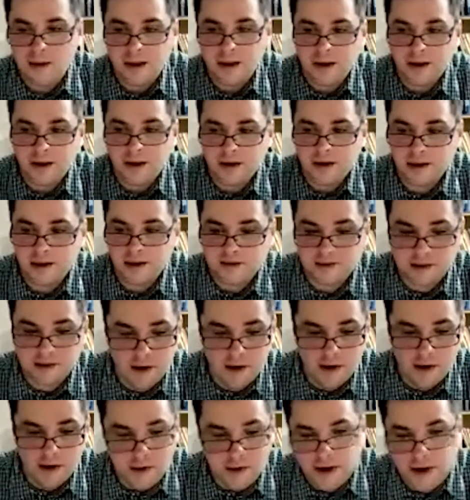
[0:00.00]
has
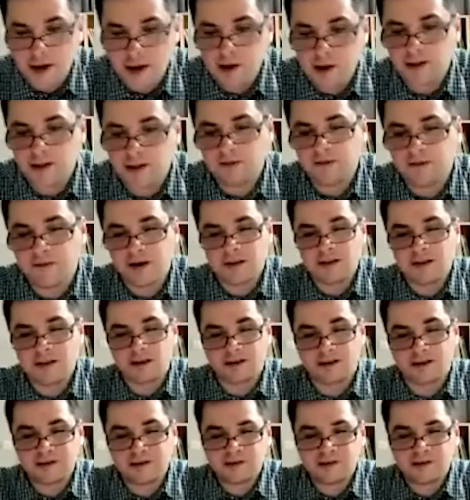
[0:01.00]
run out of
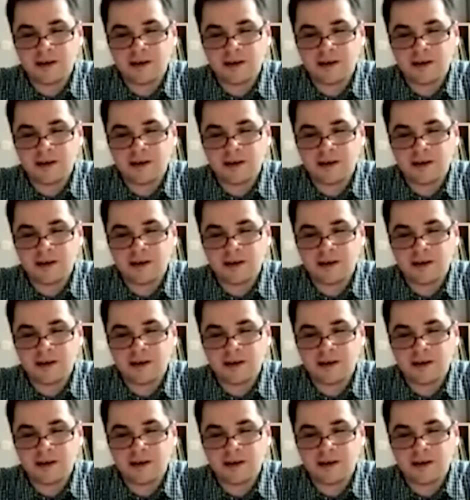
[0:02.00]
ideas.